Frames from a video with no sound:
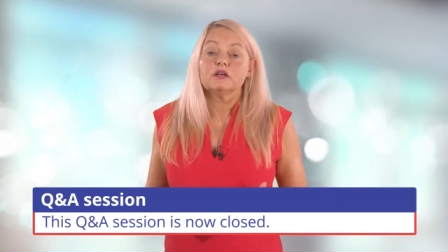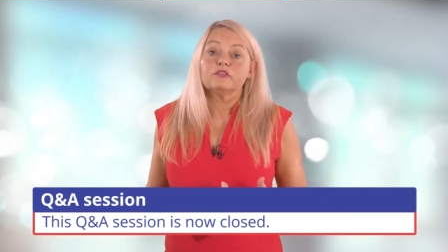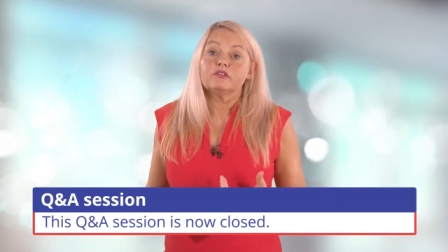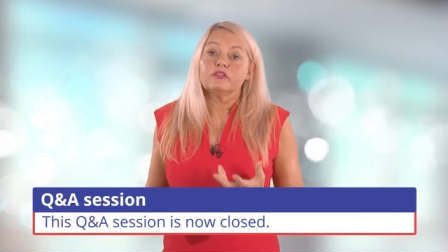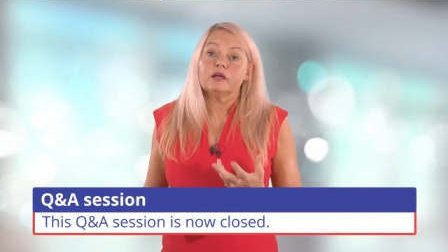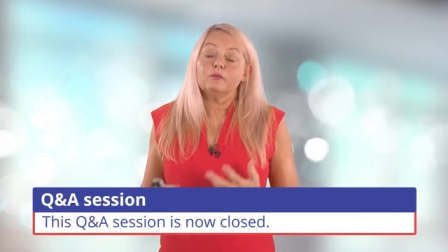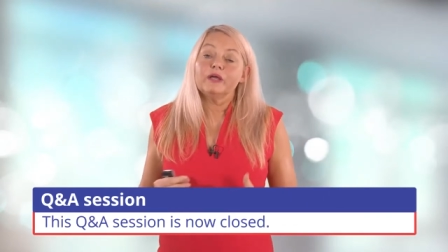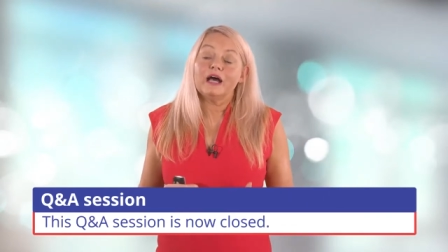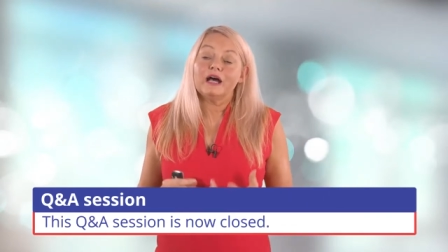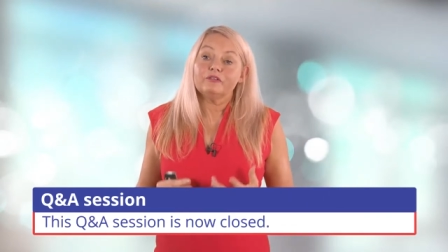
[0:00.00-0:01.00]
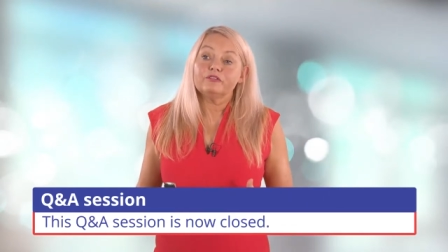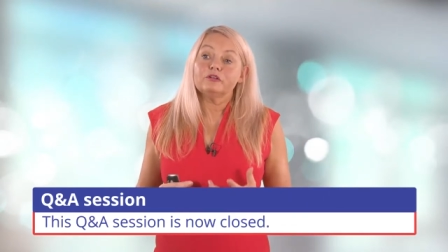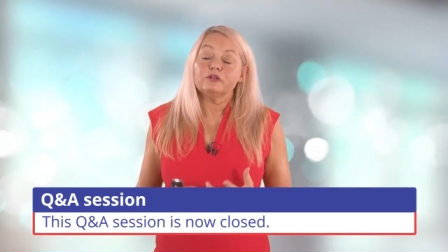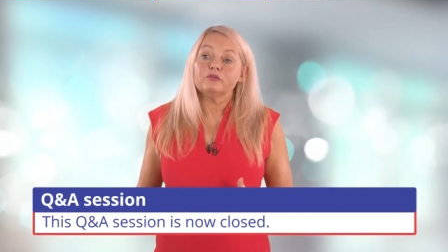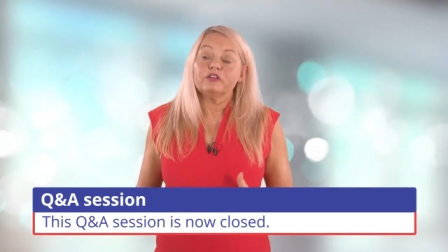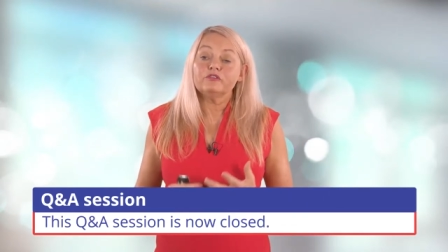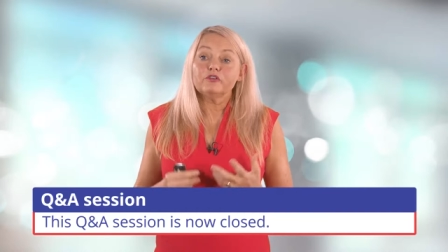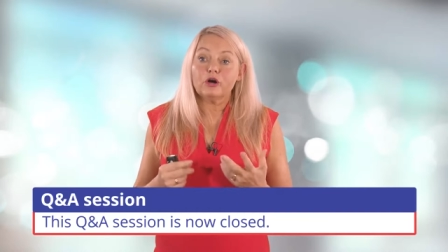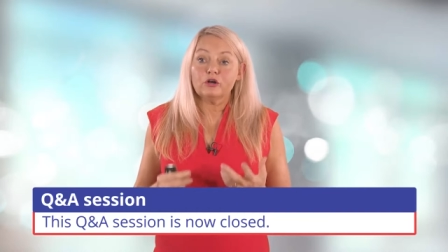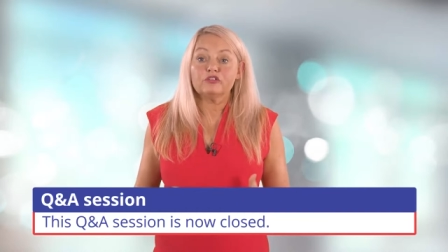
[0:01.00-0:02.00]
So then we have to look, they've
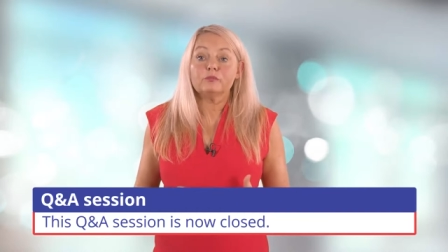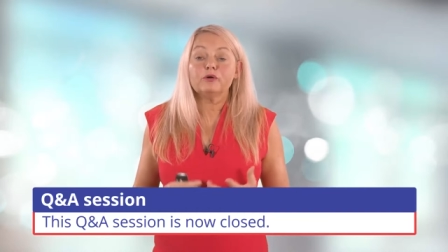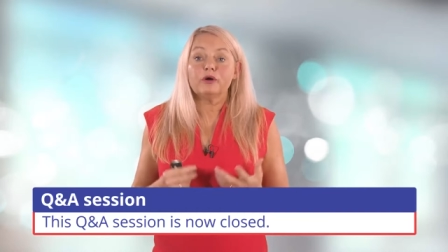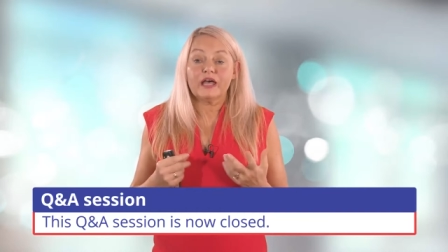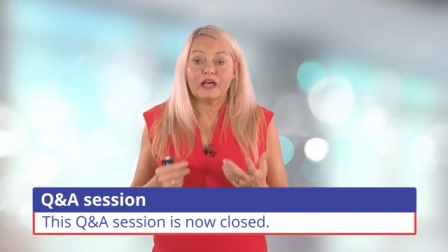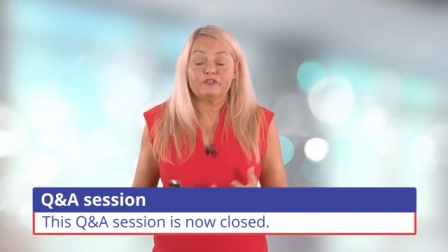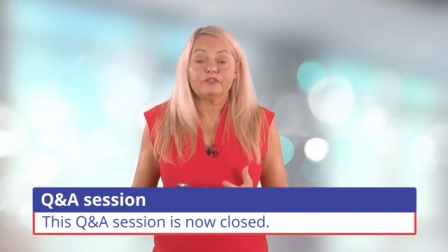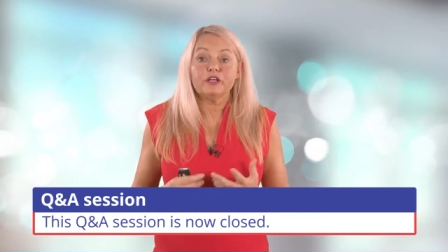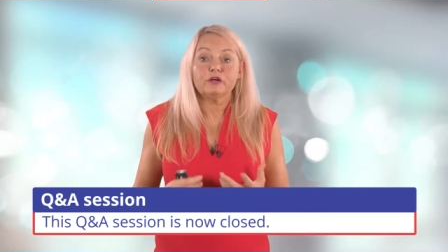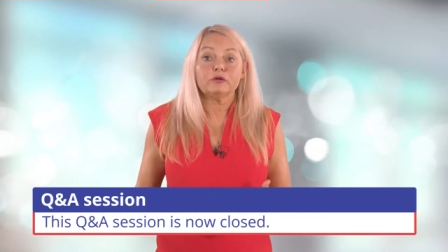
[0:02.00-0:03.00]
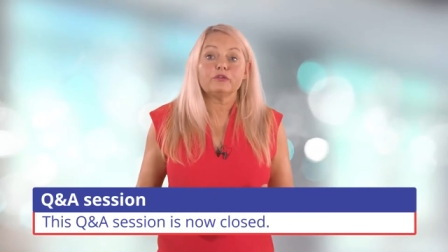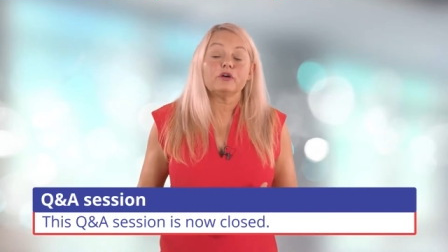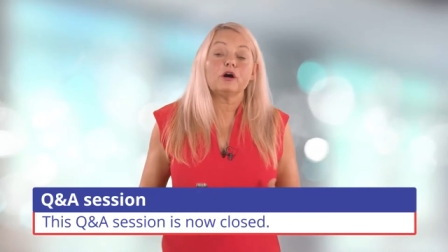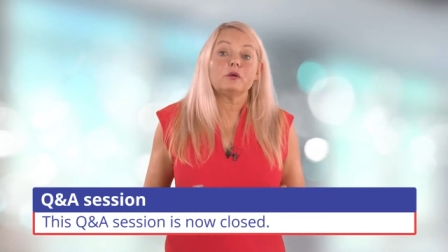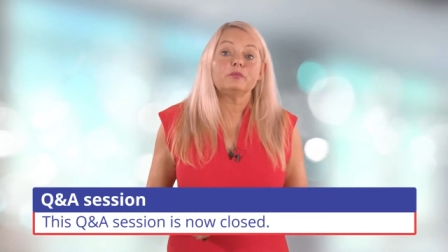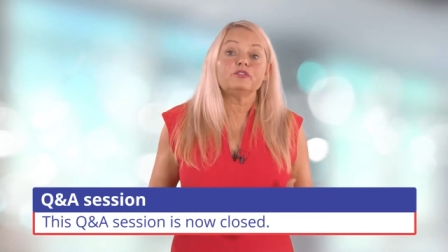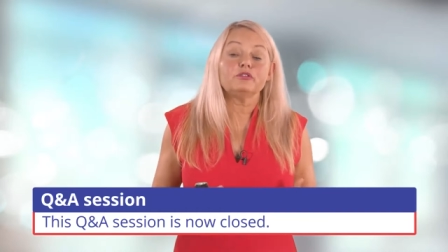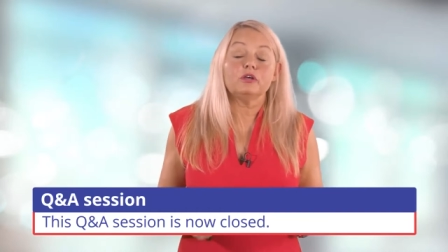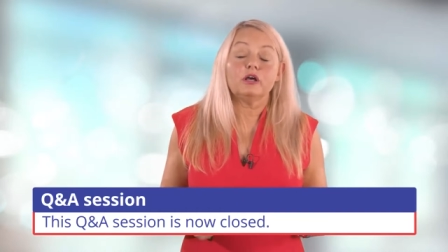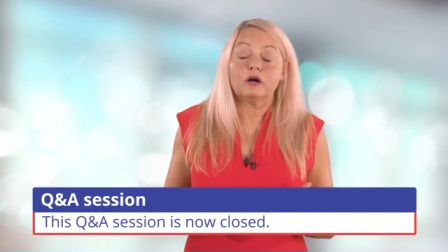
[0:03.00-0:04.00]
got to put every other
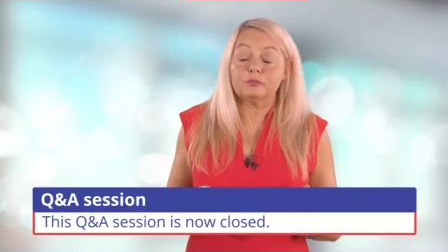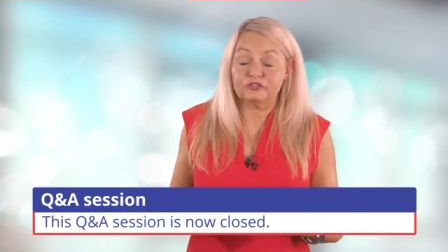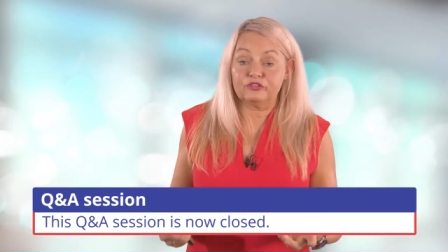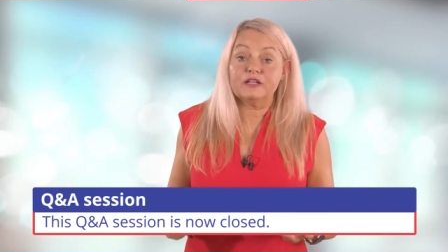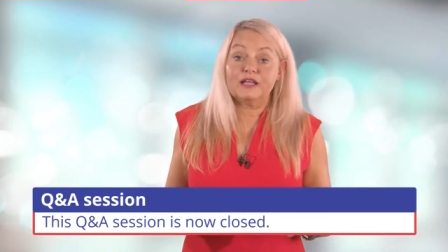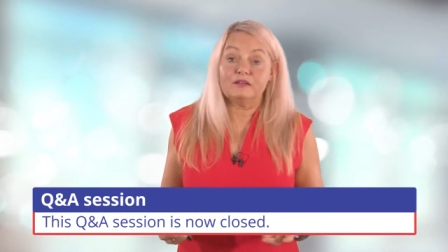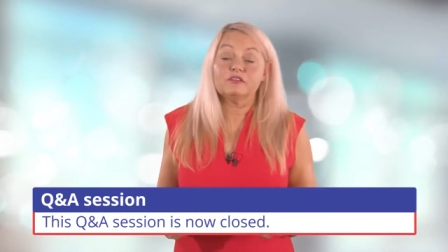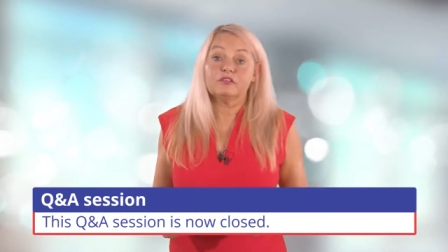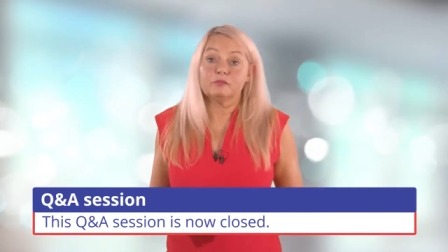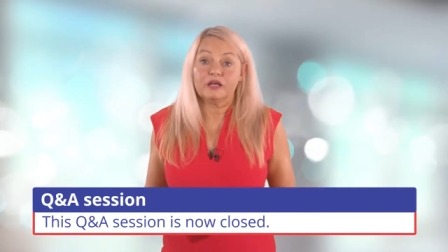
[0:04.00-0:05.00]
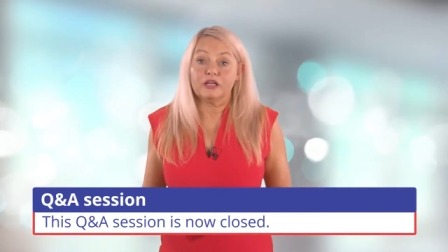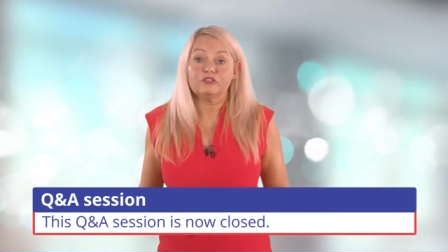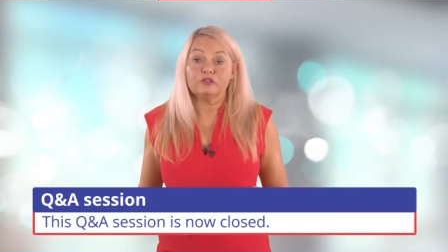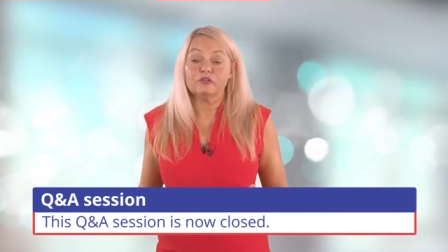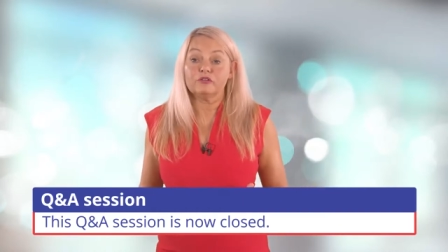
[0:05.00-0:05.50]
option into the patient.